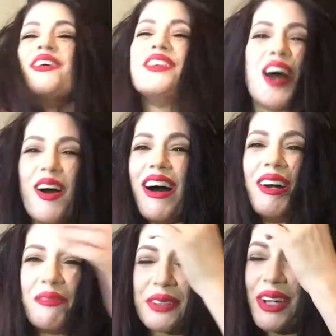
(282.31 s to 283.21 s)
No,
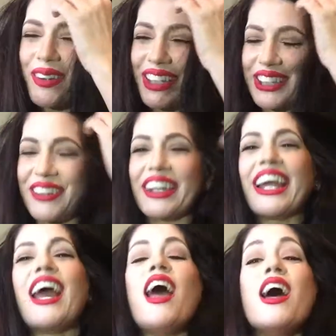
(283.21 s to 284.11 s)
I'm totally
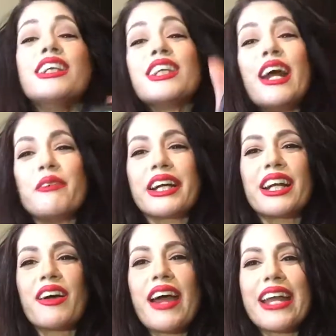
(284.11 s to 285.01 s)
joking. So now we're
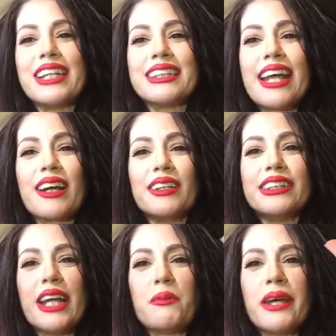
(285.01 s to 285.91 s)
going to go ahead and take our
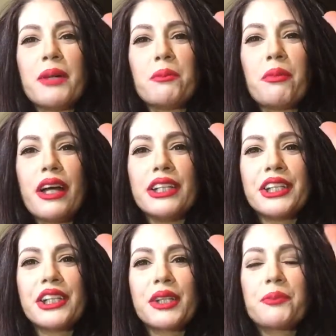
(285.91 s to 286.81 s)
Denman
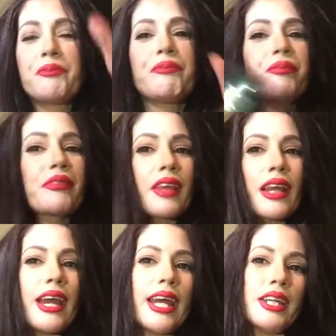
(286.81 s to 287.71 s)
brush
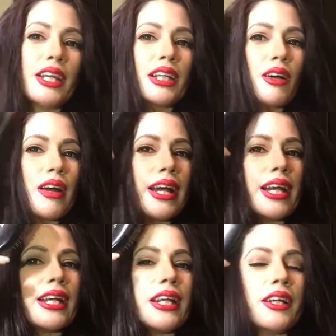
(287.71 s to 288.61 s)
and you're going to go
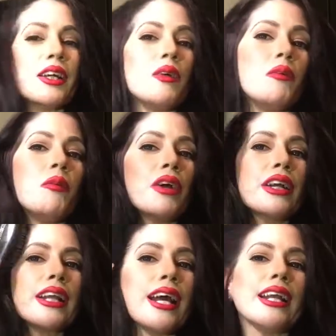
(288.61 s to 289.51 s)
ahead and you're going to
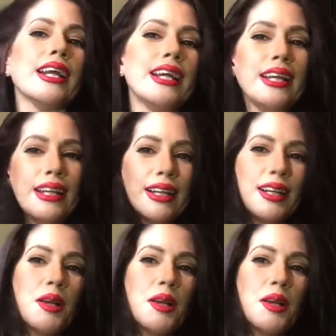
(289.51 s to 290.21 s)
work that in.